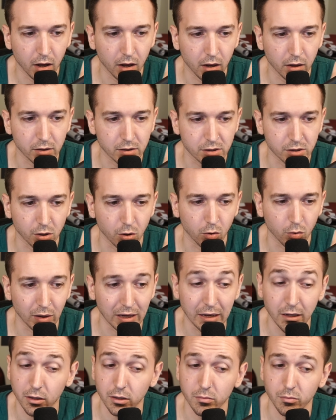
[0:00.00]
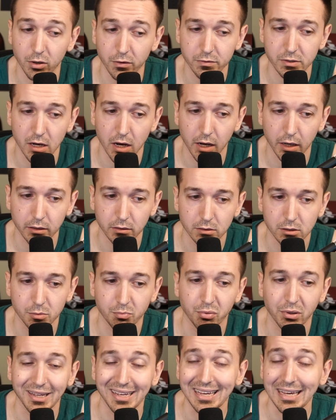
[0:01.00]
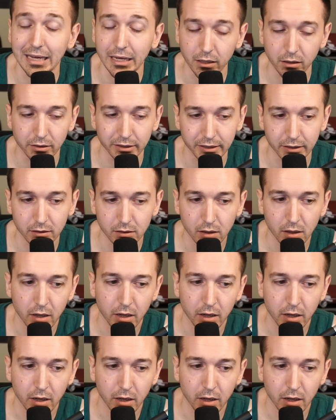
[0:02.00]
So England moves on to play Italy,